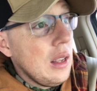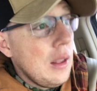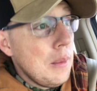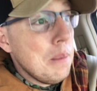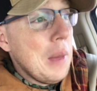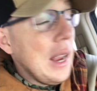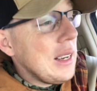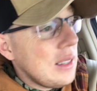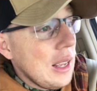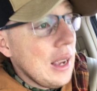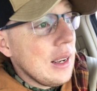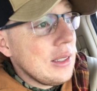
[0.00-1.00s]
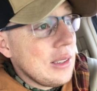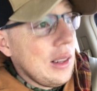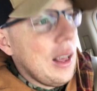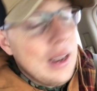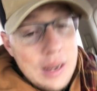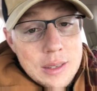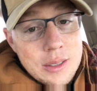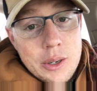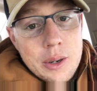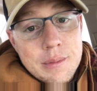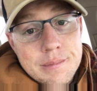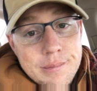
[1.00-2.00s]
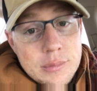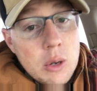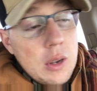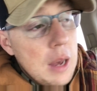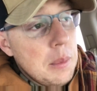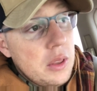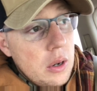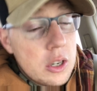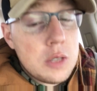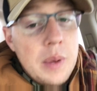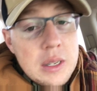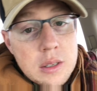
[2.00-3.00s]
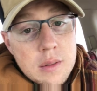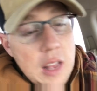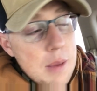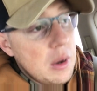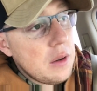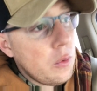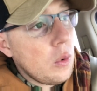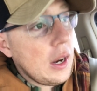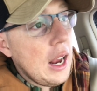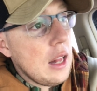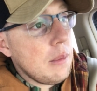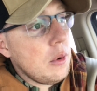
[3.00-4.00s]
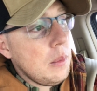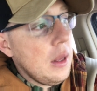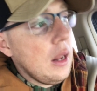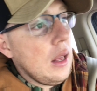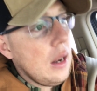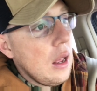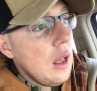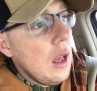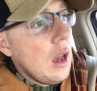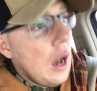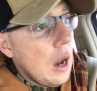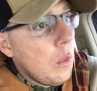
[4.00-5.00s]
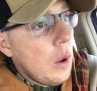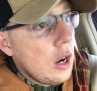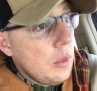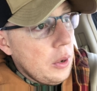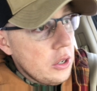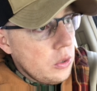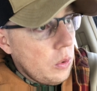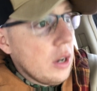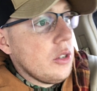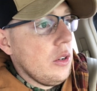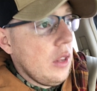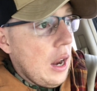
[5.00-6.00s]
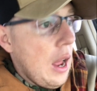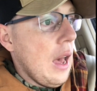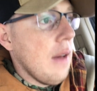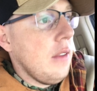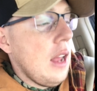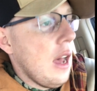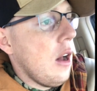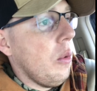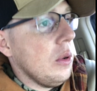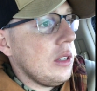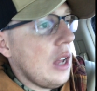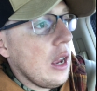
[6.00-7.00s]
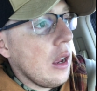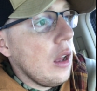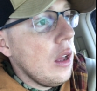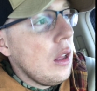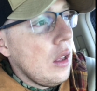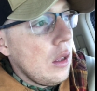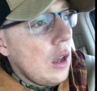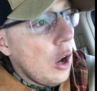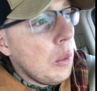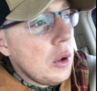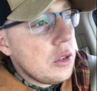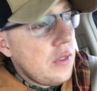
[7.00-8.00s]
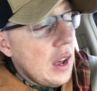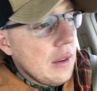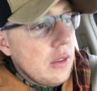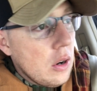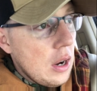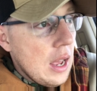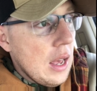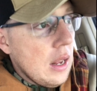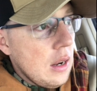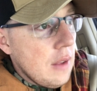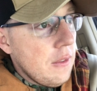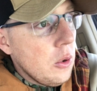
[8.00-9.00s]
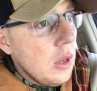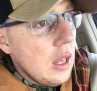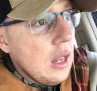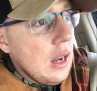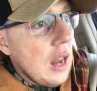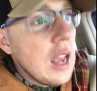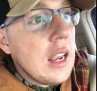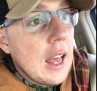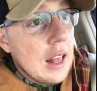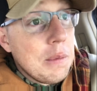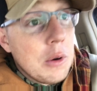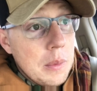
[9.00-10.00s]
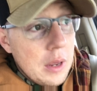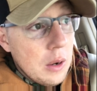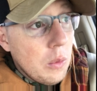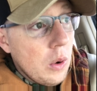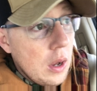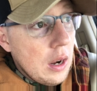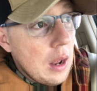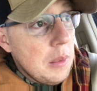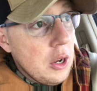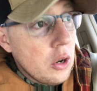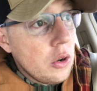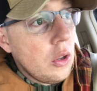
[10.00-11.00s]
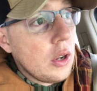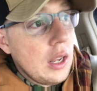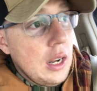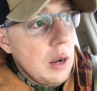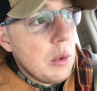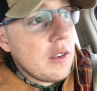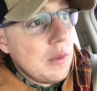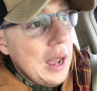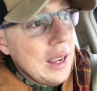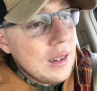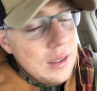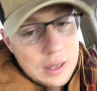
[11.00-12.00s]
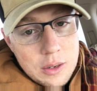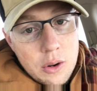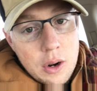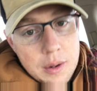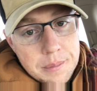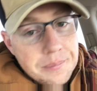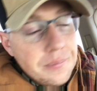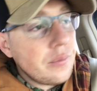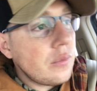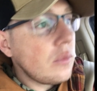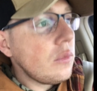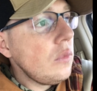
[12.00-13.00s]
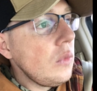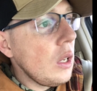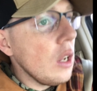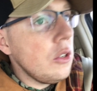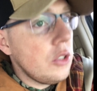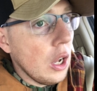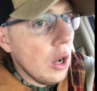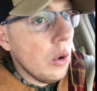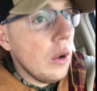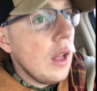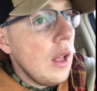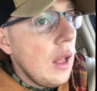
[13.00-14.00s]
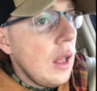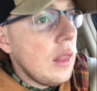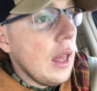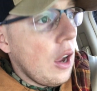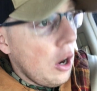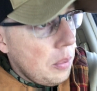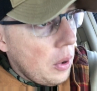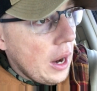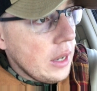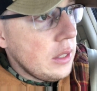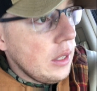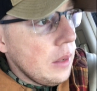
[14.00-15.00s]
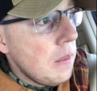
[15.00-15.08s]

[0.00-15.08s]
makes things a lot easier. Okay, but they're expensive. Like my 4 gallon per minute hot water pressure washer that I have now was like almost $5,000. If you get an 8 gallon per minute one, I mean, you're looking anywhere from $8,000 to $10,000. So they are pricey.